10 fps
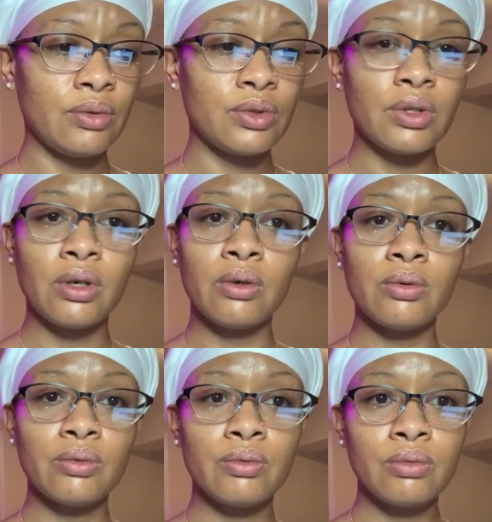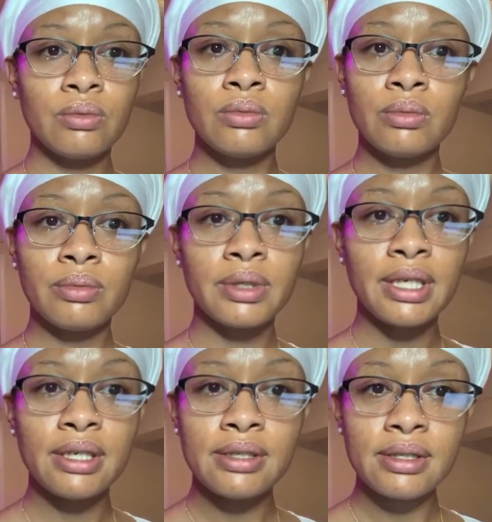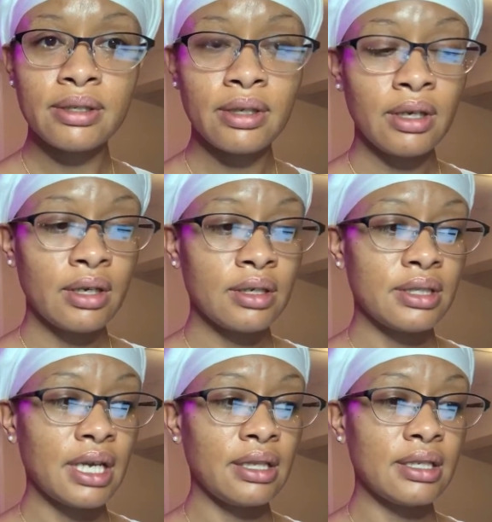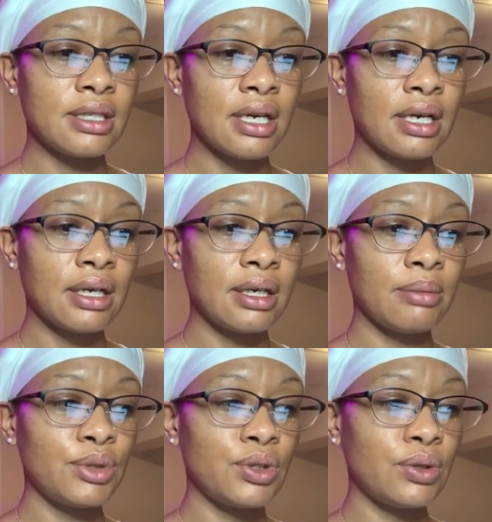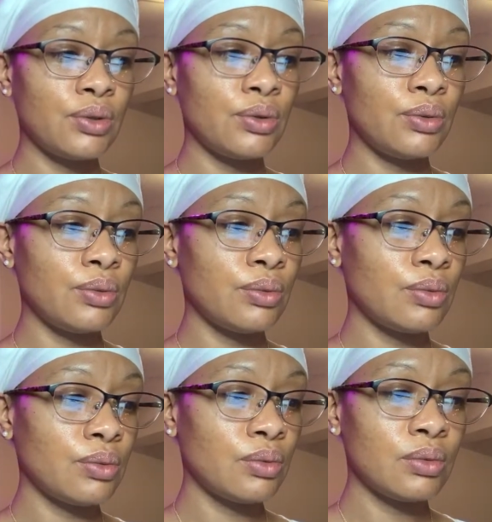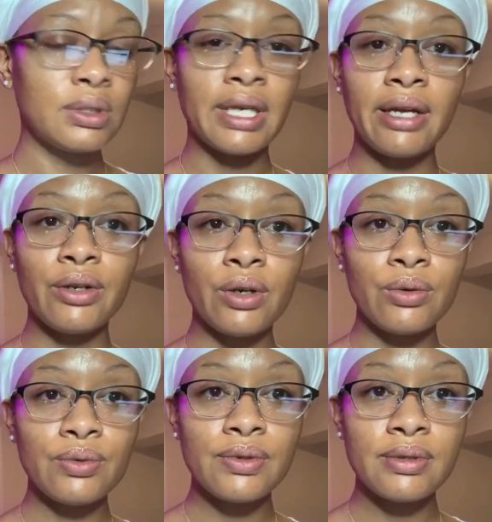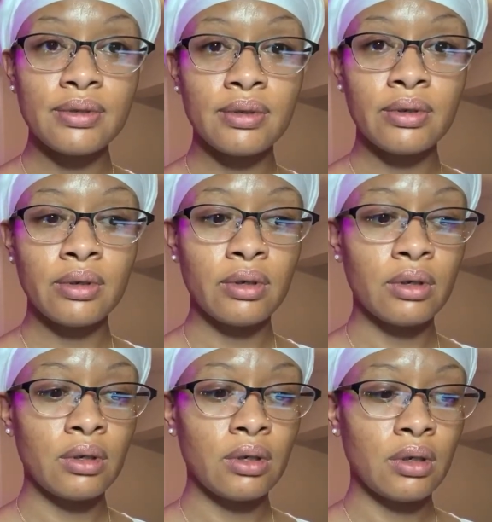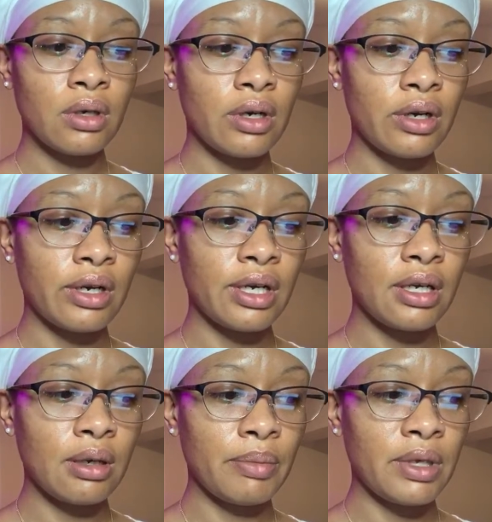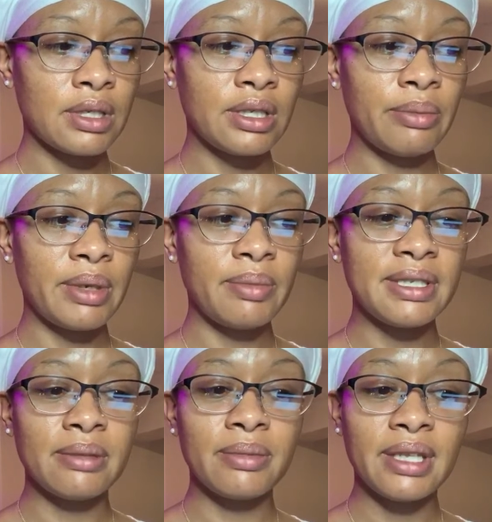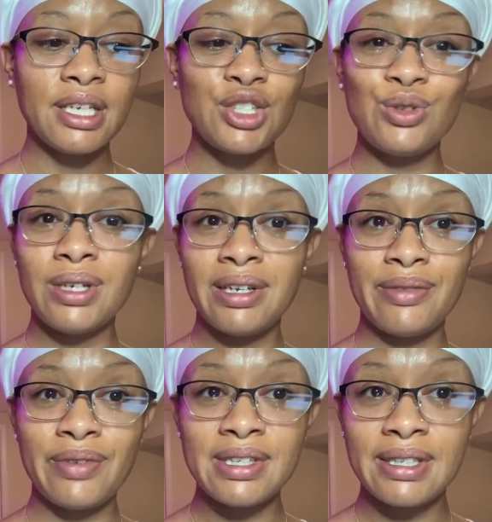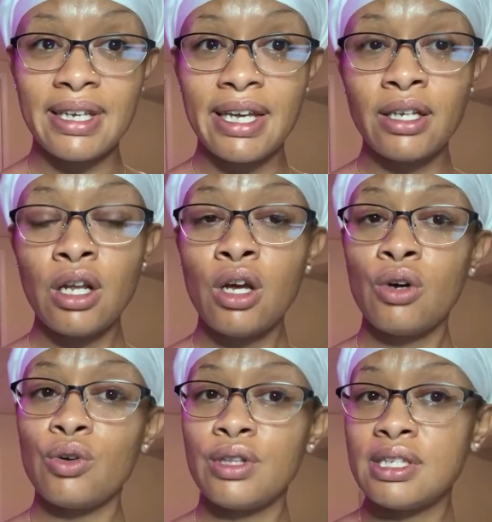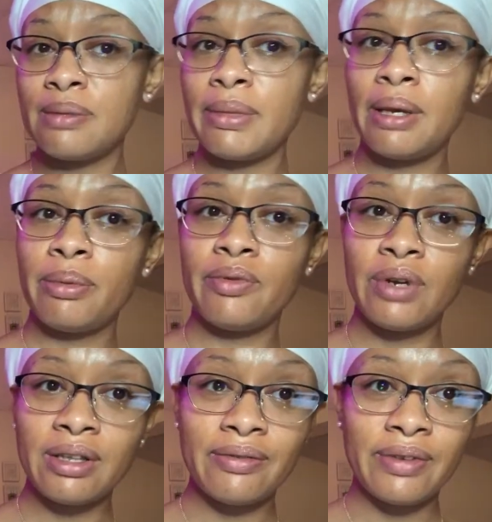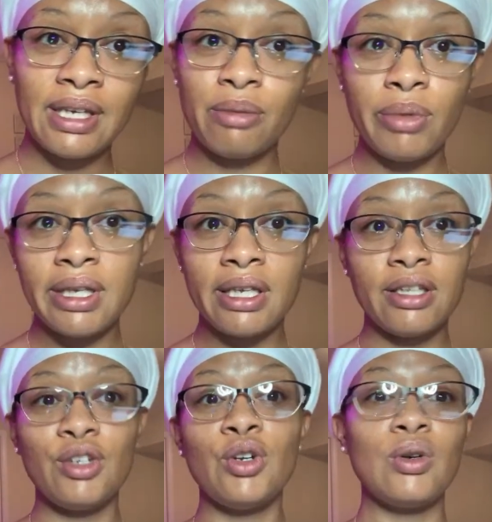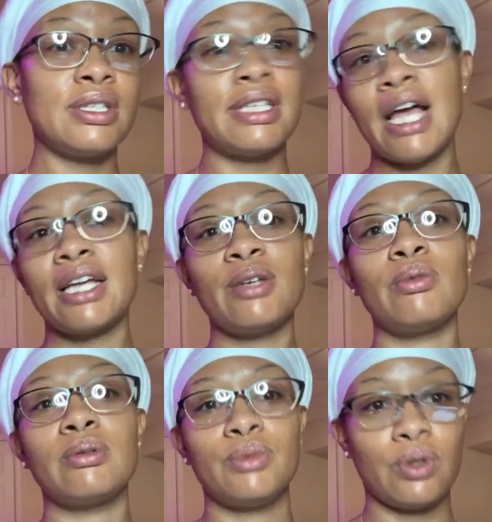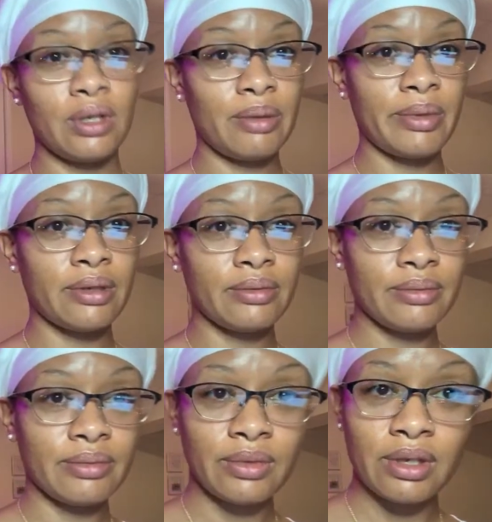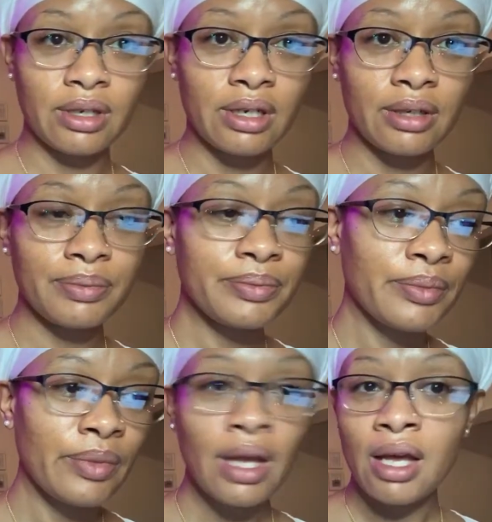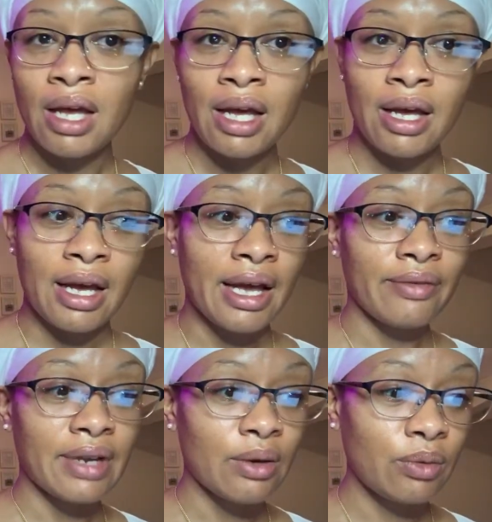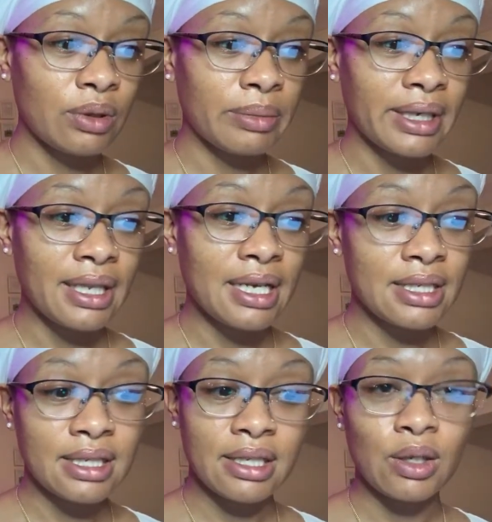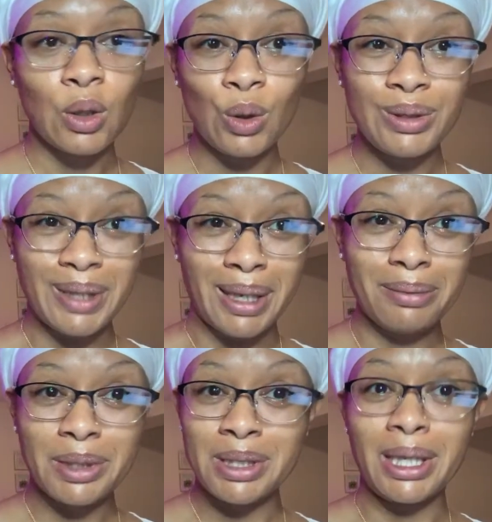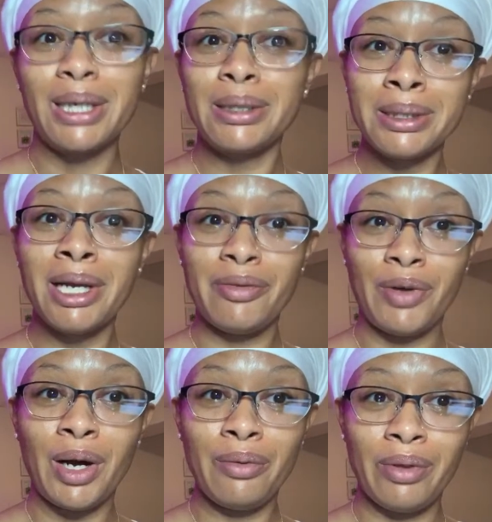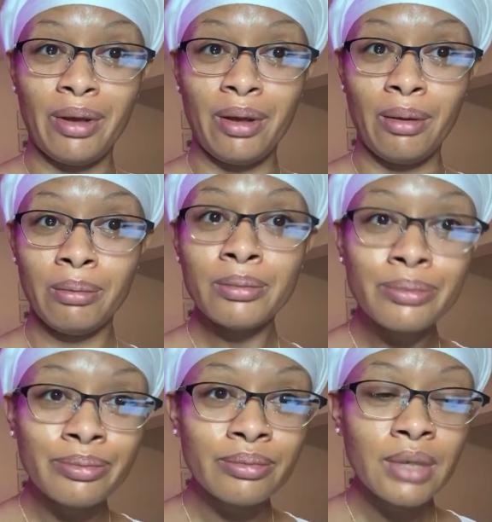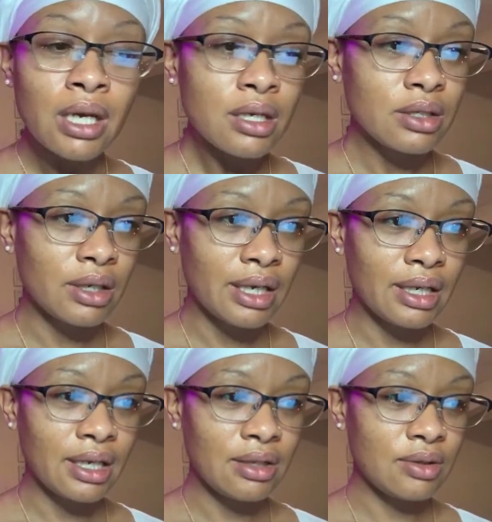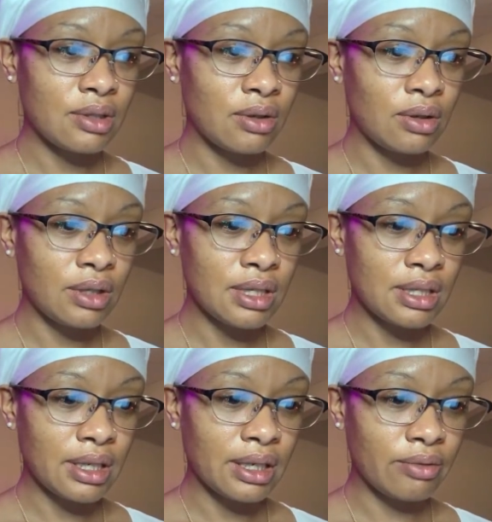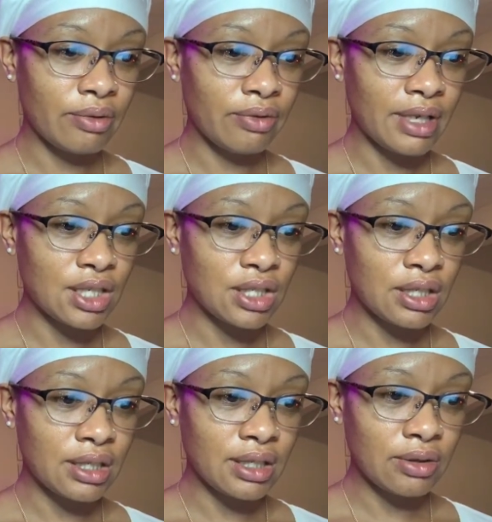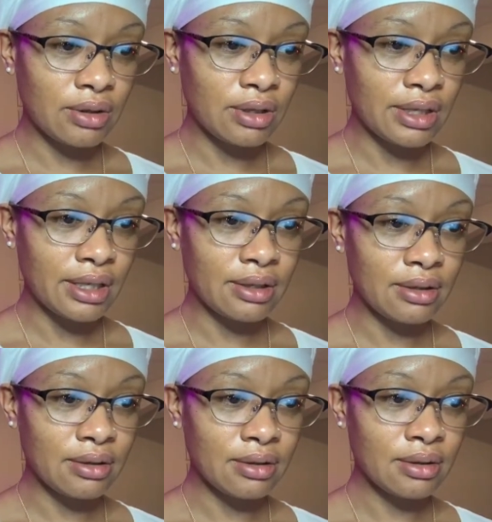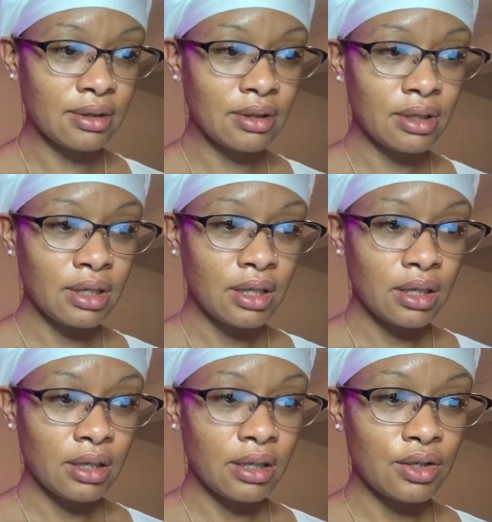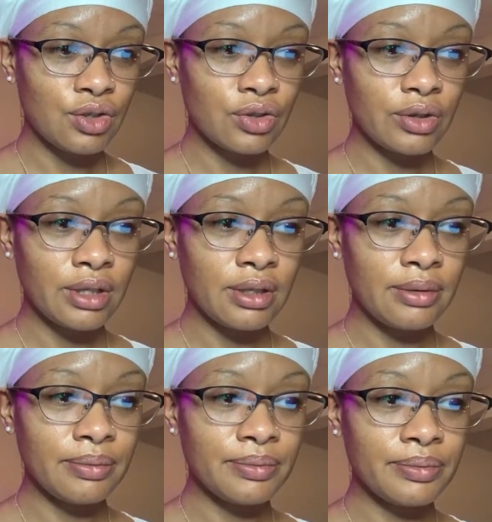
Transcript: So please take the time to take notes. All right, because there may be some things you need to investigate, or this may be relevant immediately. You know exactly what I'm talking about. All right. I have not worn my glasses in a long time because I could not find them. So I got to get used to all this like reflection and all of that in the screen.